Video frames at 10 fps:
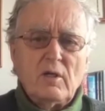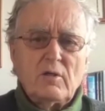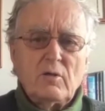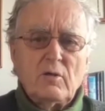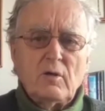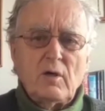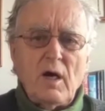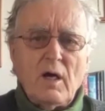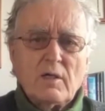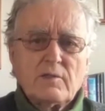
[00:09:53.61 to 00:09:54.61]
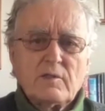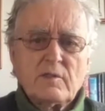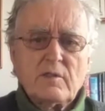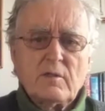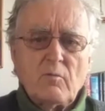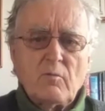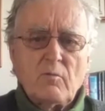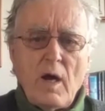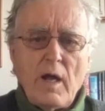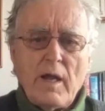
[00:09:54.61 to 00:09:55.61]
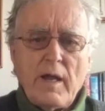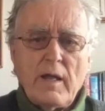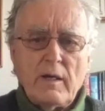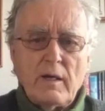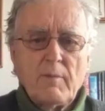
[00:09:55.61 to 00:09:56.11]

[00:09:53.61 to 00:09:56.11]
to ask why.